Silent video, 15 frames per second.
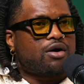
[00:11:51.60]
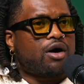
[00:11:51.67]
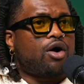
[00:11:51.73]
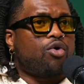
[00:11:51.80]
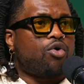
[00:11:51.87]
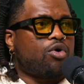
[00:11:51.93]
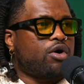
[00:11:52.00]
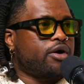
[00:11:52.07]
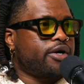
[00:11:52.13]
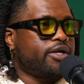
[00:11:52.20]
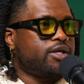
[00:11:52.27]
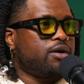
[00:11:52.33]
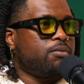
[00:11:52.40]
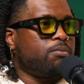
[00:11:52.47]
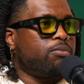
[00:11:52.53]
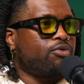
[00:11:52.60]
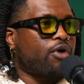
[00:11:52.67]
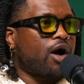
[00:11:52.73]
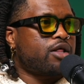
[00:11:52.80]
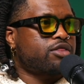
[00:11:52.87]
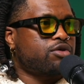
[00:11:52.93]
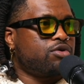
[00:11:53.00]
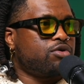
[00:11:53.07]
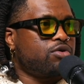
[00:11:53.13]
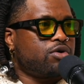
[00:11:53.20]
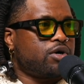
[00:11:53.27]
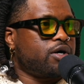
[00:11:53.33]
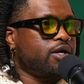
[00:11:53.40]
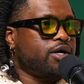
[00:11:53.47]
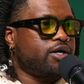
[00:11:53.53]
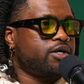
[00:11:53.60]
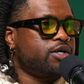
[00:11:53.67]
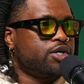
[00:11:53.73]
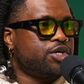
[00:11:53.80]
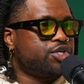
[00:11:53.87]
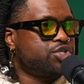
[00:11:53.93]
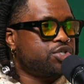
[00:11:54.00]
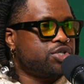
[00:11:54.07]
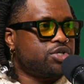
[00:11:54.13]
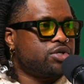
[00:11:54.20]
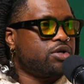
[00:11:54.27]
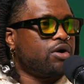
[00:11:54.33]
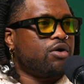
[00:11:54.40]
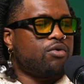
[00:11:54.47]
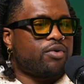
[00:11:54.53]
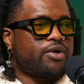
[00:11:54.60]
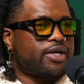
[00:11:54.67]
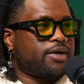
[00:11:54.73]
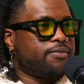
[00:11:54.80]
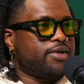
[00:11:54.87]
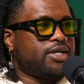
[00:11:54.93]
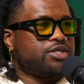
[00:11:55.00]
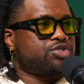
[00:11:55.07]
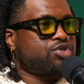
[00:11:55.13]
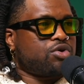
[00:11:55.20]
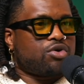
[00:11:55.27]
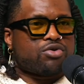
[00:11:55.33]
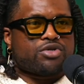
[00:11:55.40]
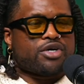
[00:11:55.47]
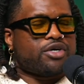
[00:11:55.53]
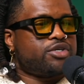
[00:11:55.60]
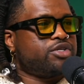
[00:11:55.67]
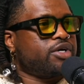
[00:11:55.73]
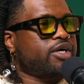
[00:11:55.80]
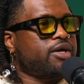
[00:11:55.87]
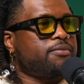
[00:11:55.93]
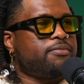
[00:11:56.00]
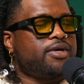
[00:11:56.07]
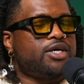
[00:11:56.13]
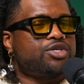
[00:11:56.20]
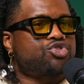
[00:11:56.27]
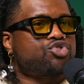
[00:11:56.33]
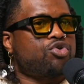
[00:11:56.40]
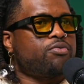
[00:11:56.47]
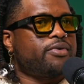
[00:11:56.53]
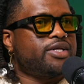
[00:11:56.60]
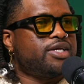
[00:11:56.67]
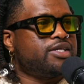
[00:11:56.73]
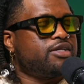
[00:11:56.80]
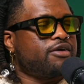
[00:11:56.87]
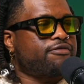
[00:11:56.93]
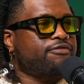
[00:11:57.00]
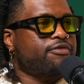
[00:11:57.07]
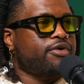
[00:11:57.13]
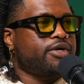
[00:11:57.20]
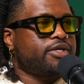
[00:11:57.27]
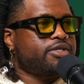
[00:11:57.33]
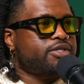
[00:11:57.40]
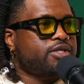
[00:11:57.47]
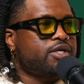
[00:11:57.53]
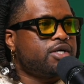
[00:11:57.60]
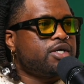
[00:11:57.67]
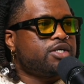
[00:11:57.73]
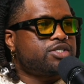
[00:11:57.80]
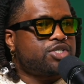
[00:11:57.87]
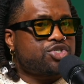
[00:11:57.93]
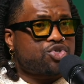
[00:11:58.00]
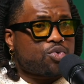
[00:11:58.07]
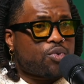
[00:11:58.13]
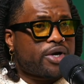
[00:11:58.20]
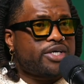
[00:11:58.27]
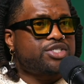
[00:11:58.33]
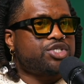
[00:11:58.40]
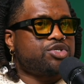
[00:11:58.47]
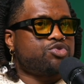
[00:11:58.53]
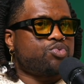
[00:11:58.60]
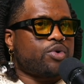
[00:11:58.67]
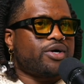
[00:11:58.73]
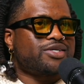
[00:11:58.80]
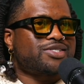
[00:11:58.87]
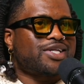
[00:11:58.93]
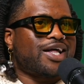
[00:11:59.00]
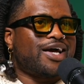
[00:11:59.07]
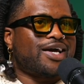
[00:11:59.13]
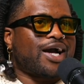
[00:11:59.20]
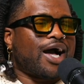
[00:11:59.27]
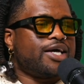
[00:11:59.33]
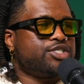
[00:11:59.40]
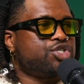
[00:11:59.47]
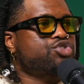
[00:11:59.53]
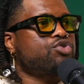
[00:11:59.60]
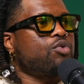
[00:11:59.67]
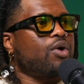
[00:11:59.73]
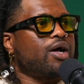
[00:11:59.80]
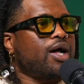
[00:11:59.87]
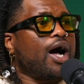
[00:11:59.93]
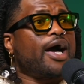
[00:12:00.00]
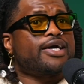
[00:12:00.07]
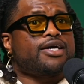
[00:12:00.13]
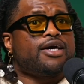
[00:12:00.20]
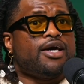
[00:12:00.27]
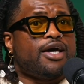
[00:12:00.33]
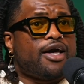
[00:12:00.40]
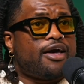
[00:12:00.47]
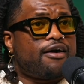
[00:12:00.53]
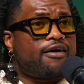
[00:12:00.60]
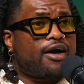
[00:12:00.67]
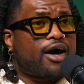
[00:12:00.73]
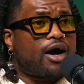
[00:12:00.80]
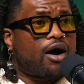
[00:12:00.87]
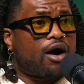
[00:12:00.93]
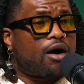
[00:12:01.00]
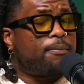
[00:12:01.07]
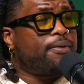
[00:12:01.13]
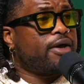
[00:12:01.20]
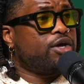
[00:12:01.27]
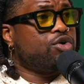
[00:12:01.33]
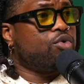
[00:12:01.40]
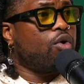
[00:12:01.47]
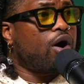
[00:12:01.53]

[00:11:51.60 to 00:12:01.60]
whore in a brothel or you know what I mean. So there can be so many different situations where it's like I just don't want. I'll pay you